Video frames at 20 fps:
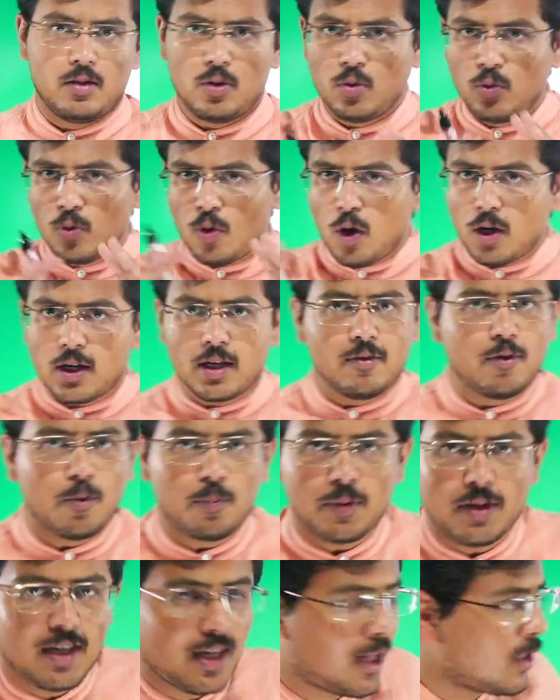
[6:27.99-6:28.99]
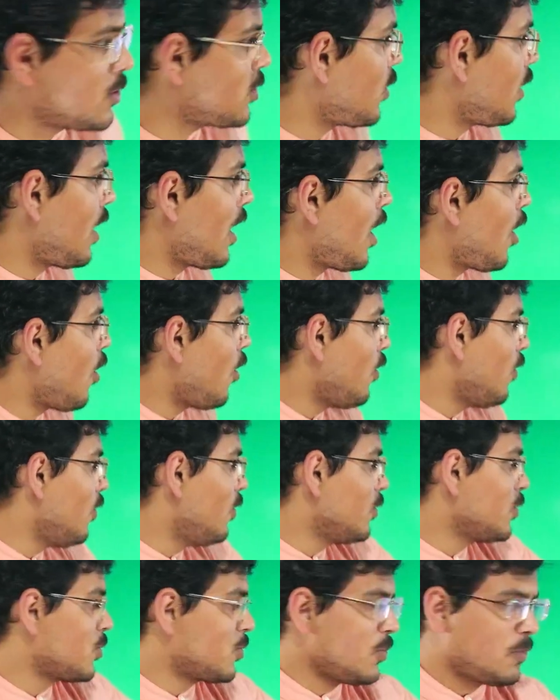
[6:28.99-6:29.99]
Do not give opinions on how
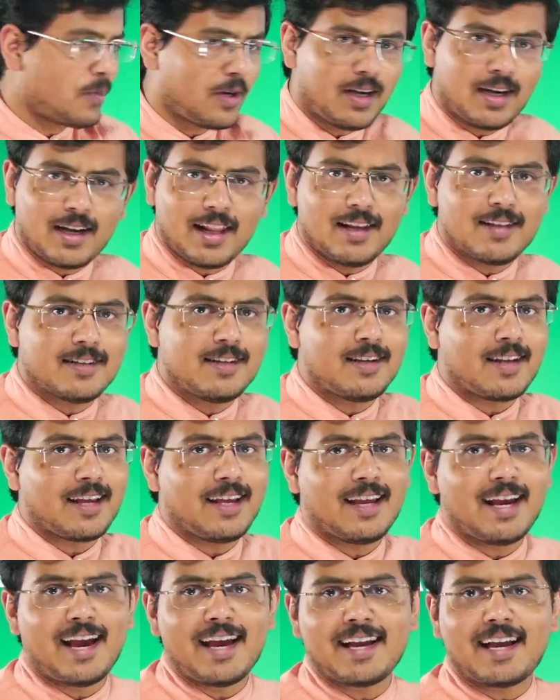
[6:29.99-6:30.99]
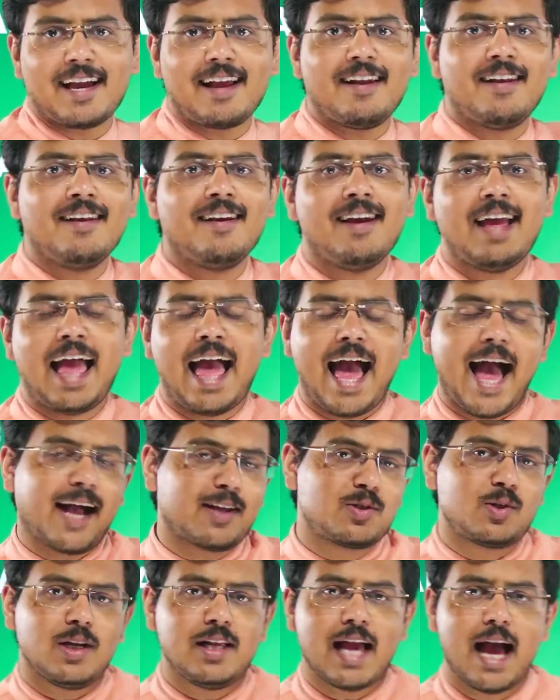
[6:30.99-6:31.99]
super intelligent AI can
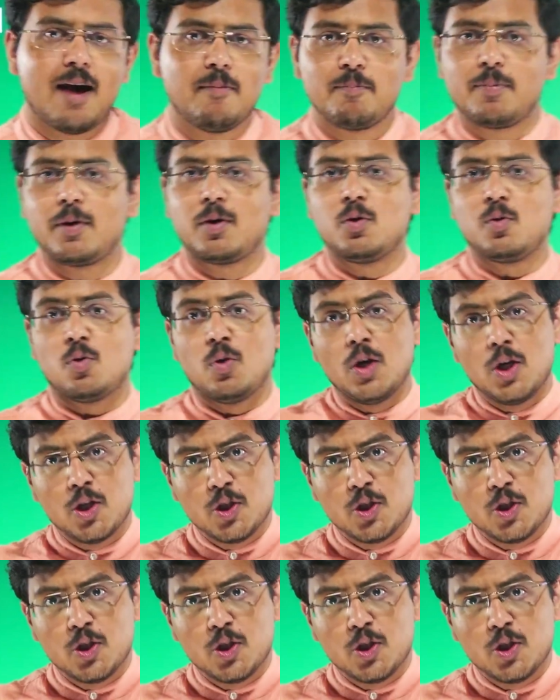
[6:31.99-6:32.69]
actually hamper you.